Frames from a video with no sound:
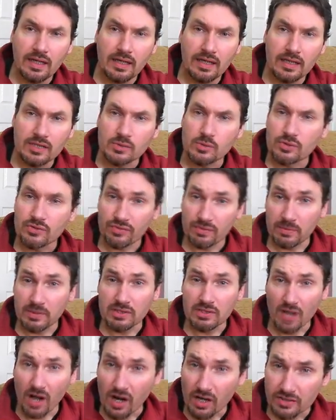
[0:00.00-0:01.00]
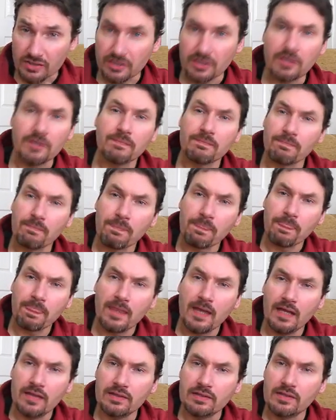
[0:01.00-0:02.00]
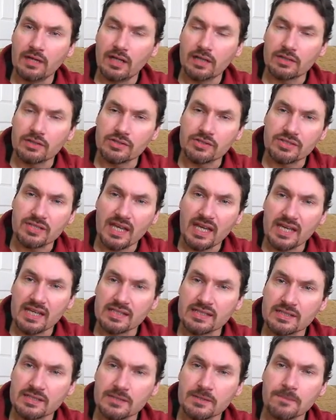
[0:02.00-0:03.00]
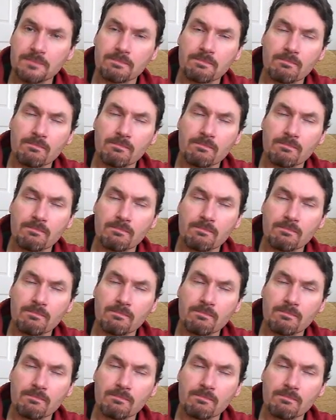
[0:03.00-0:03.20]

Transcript: This was from a doctor, and the doctor says,